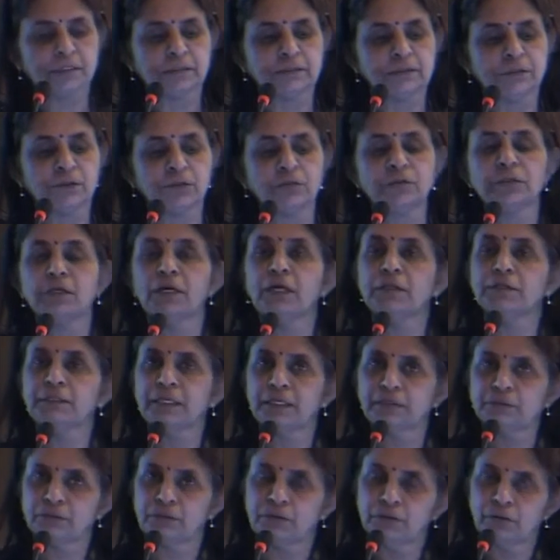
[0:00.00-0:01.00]
there's
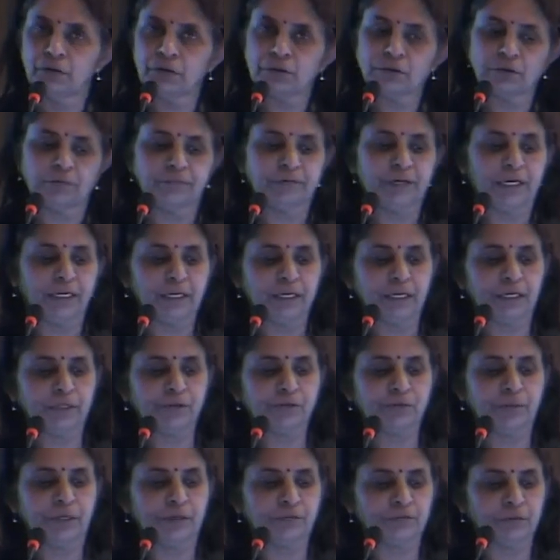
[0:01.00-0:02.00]
a lot of
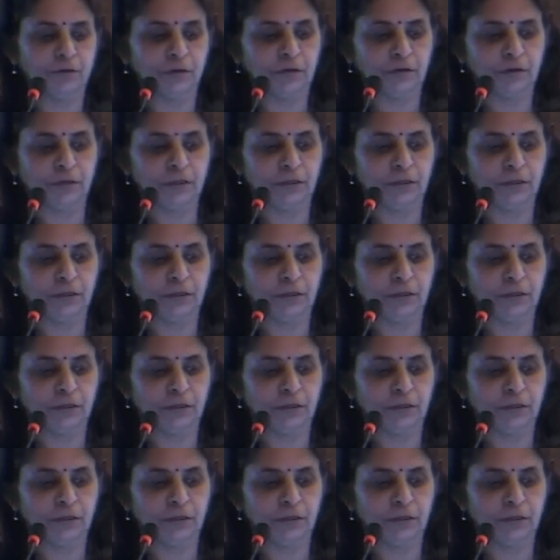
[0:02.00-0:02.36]
encouragement for